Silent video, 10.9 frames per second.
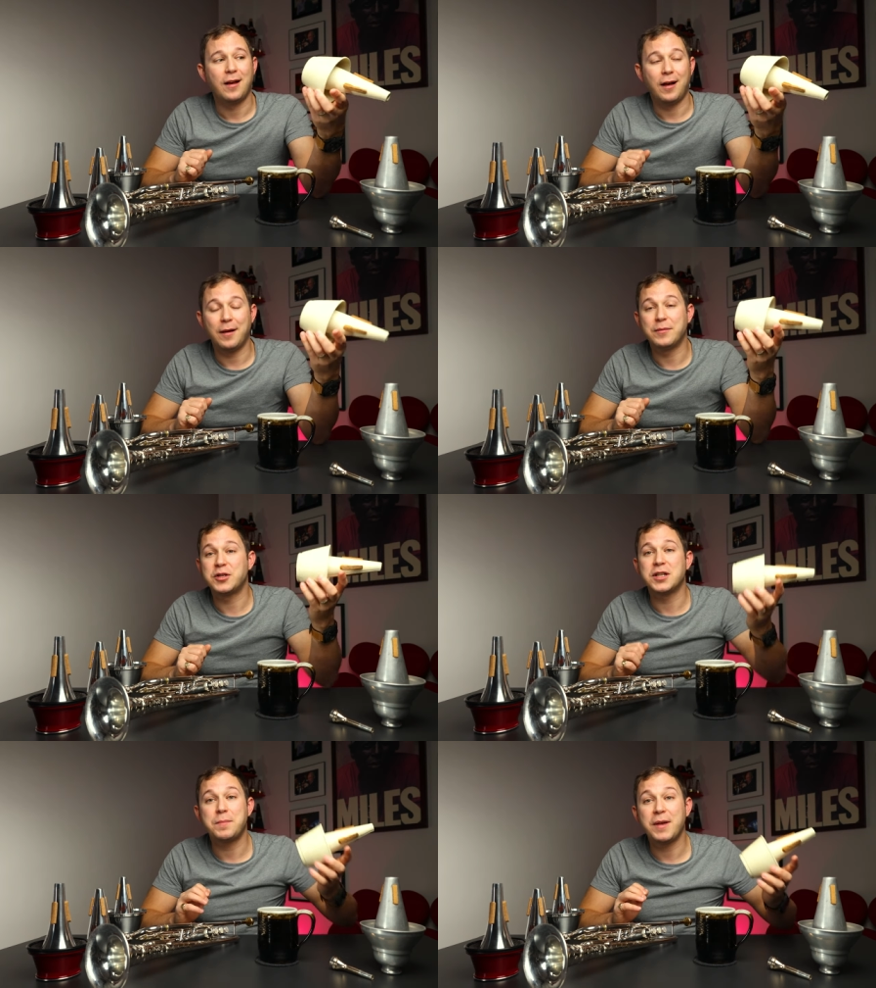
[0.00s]
um,
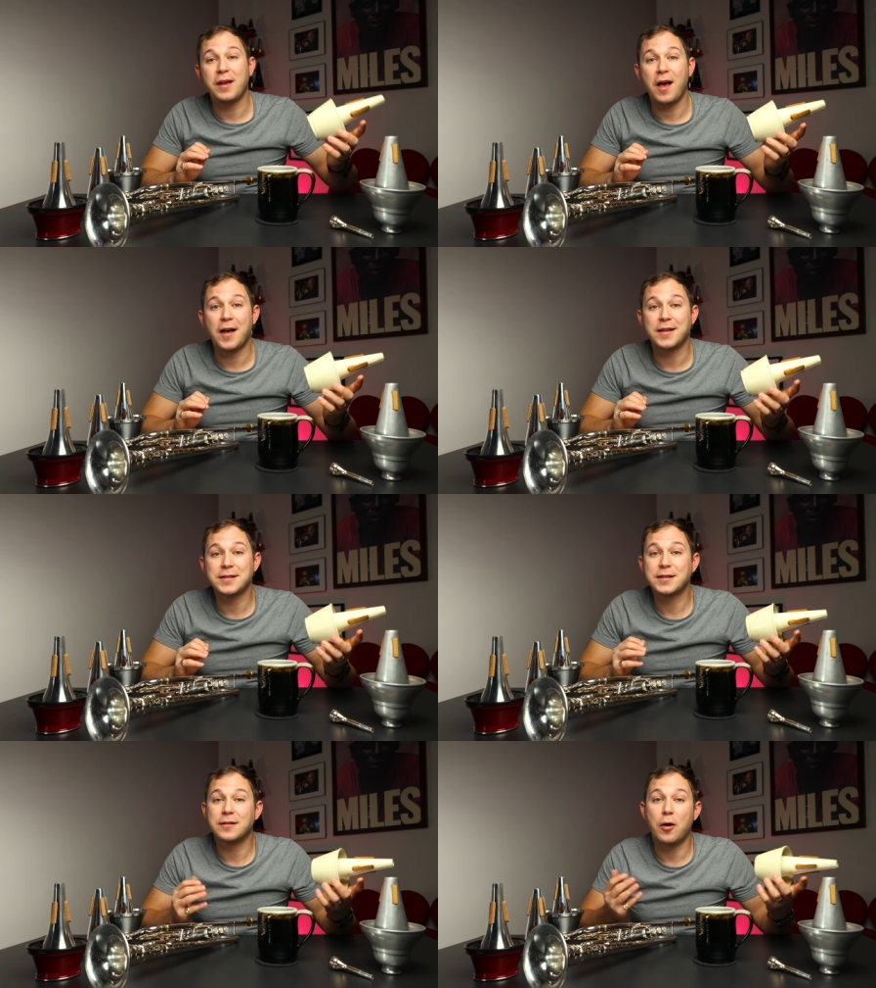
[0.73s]
just
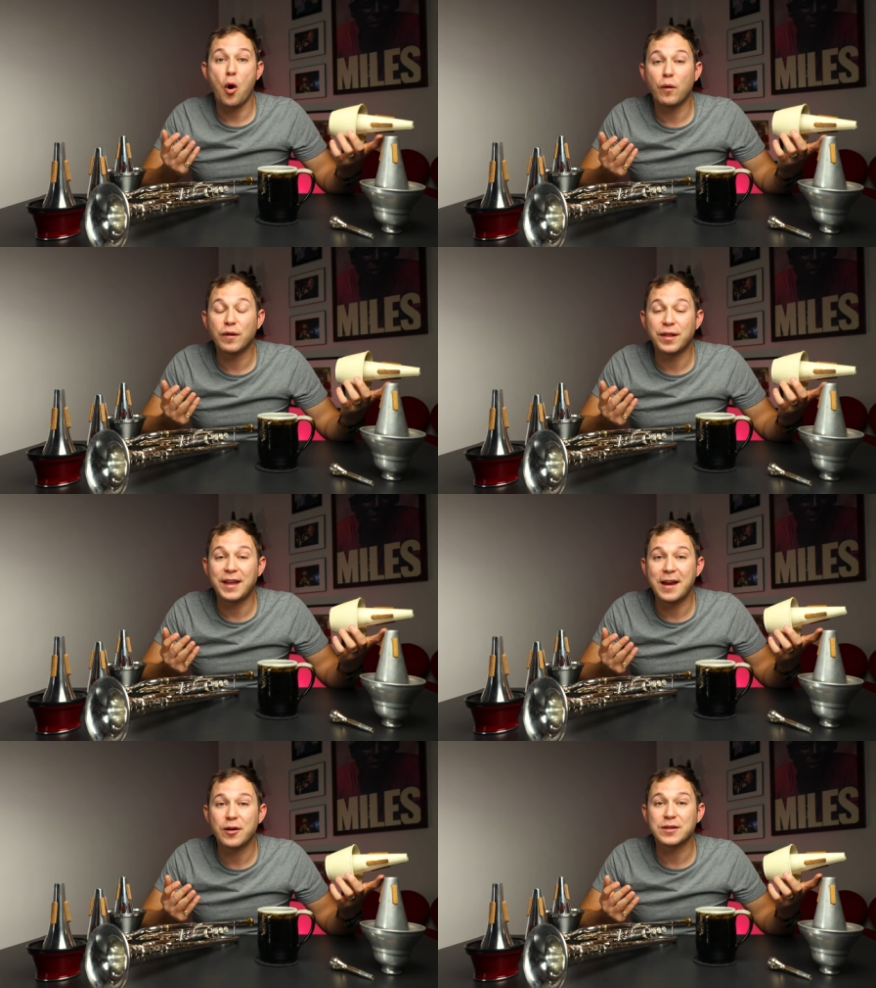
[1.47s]
because over
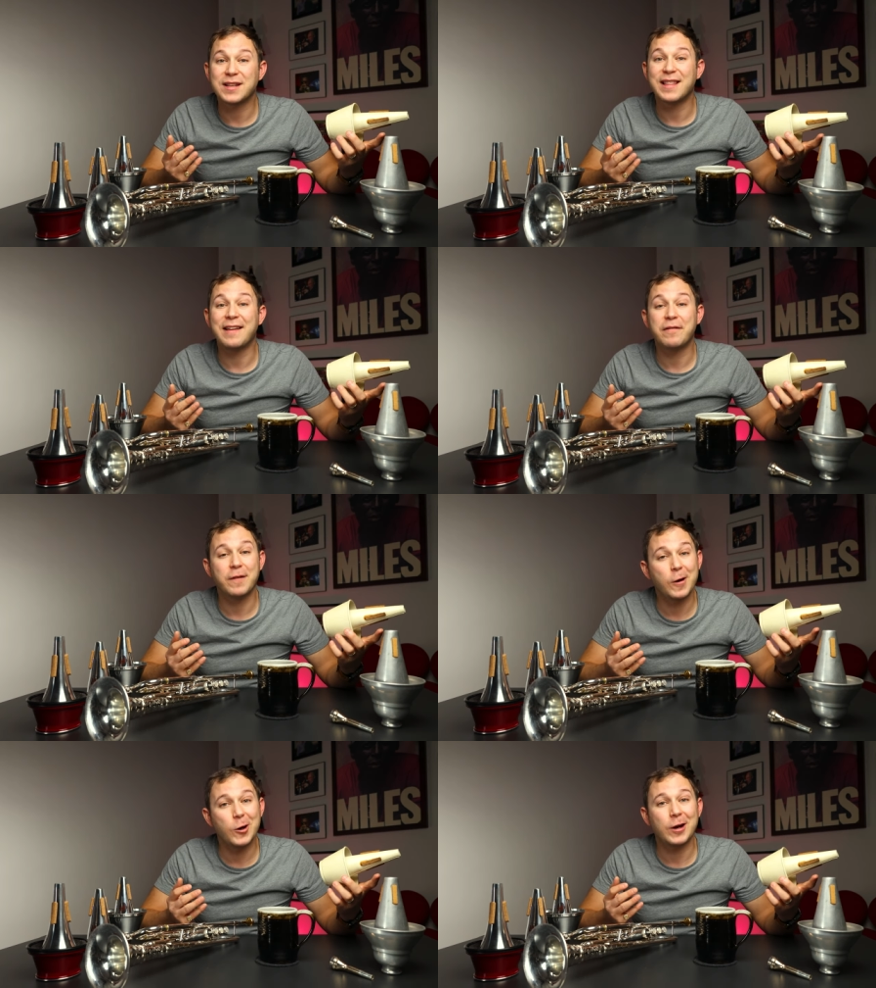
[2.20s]
the years they
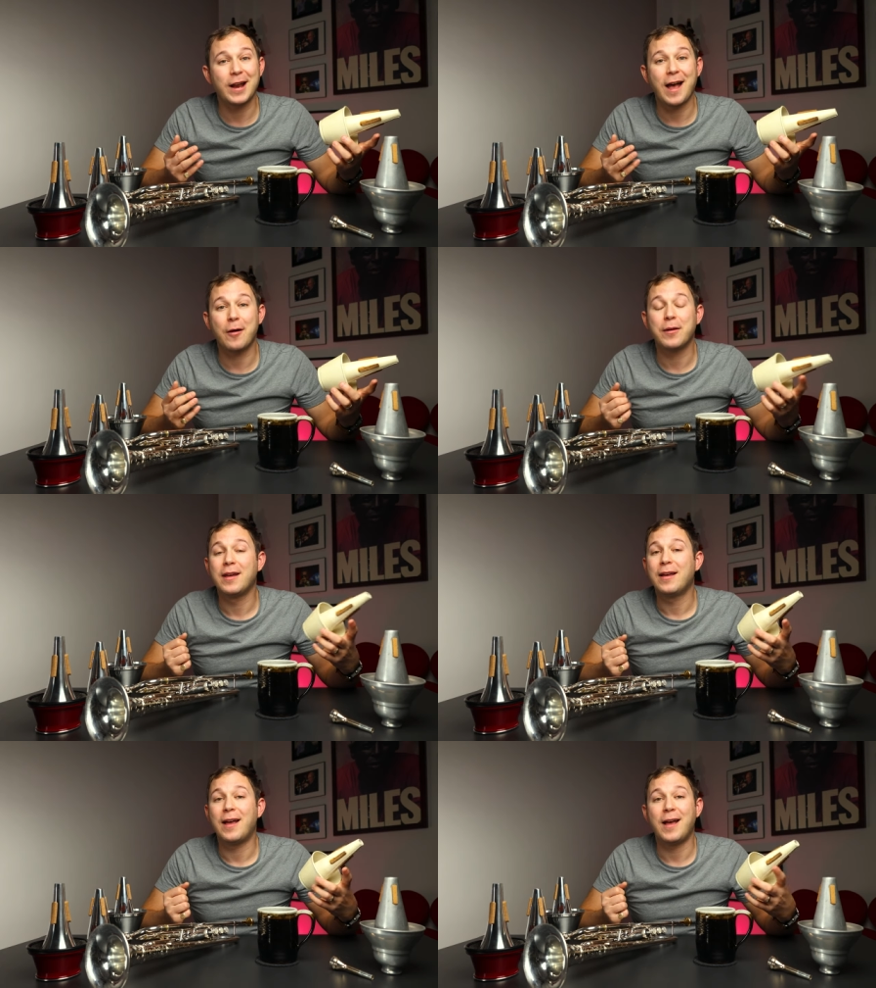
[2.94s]
figured it out
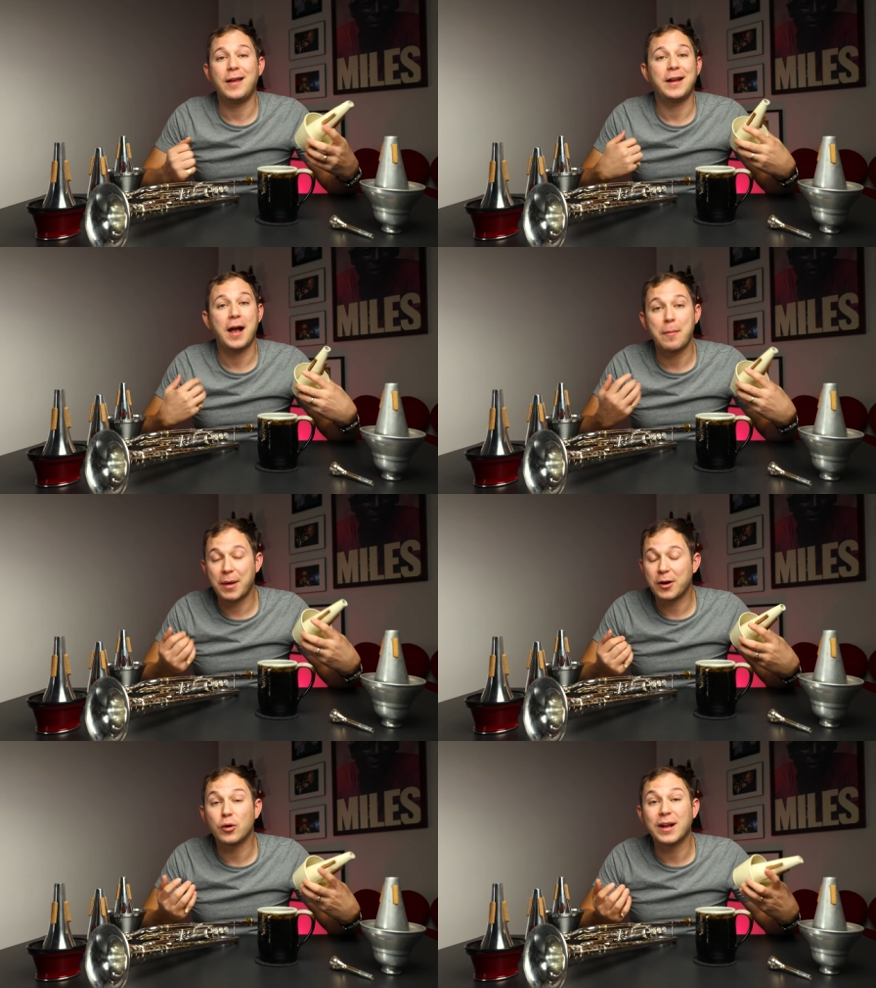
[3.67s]
and it
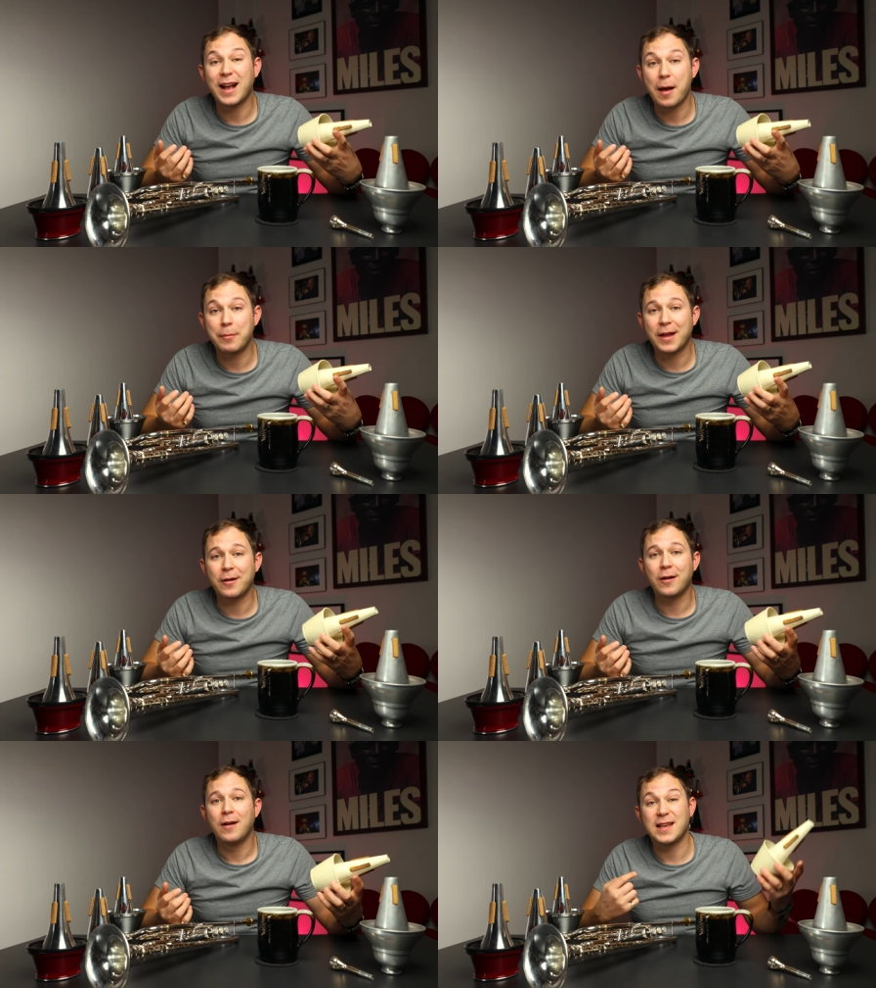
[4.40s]
got better and it got
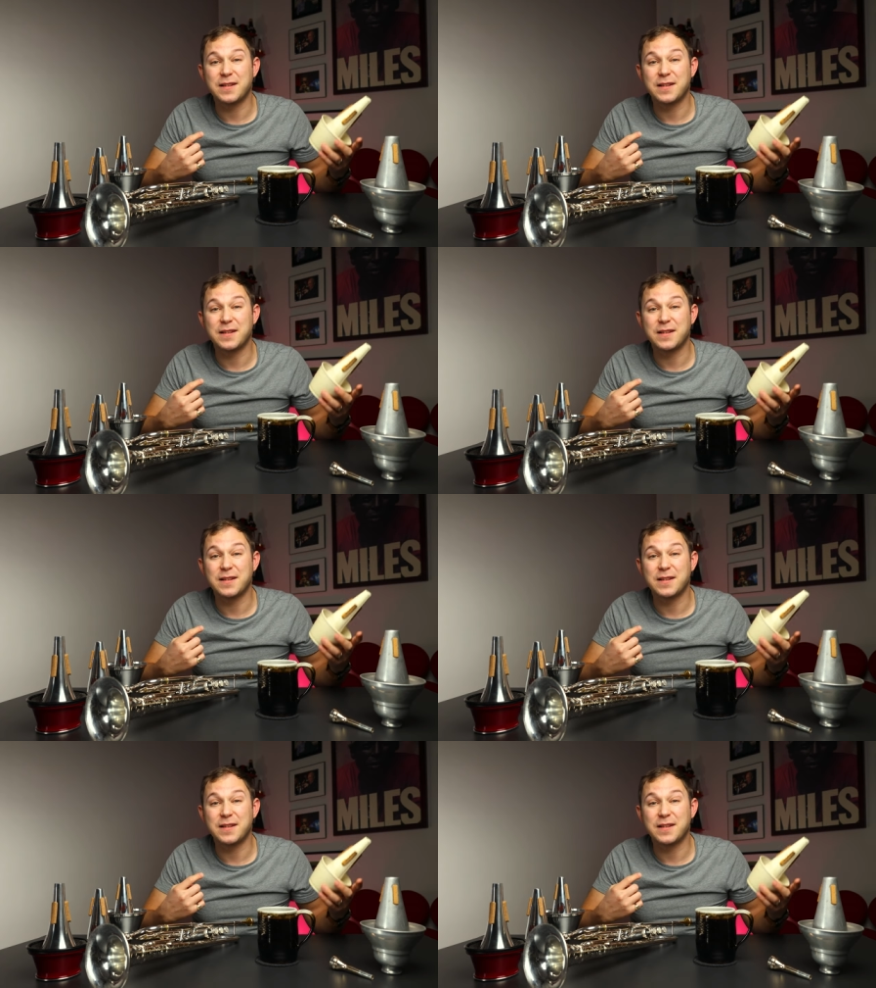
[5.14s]
better.